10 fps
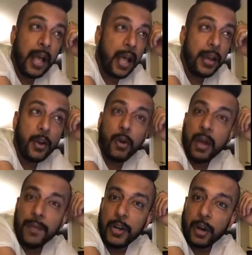I don't
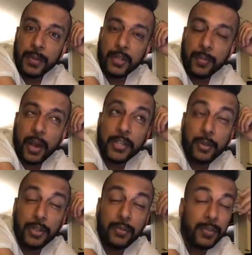know. I will not be
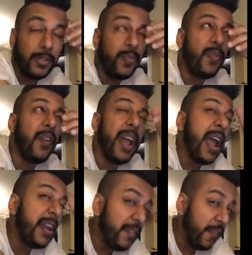surprised. It's
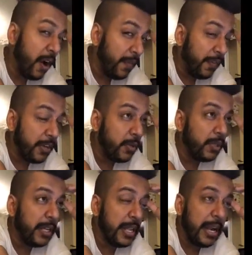very far-fetched
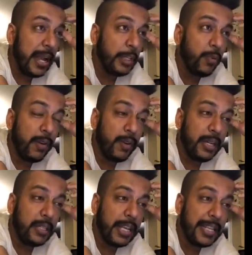to say that Litecoin
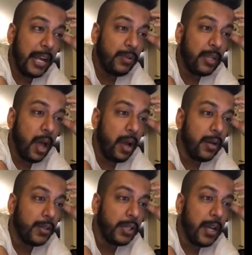will hit
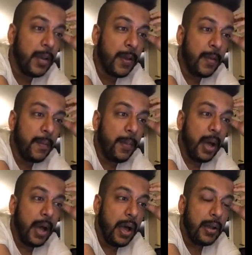$10,000,
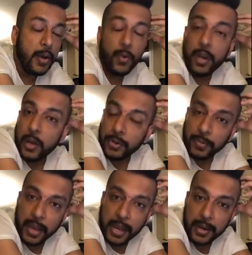but who
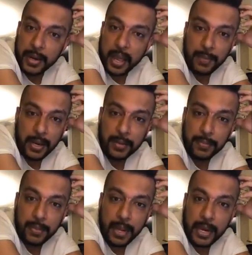knows, man? I
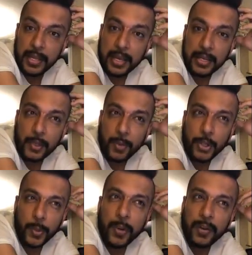mean, anything is
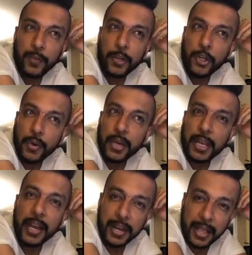possible. But for sure,
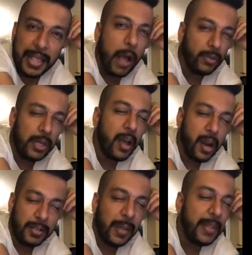it can hit
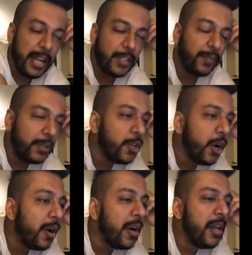$1,000. I mean, that's for
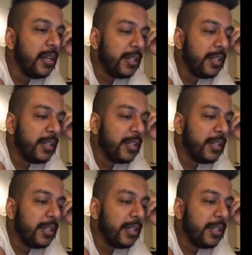sure.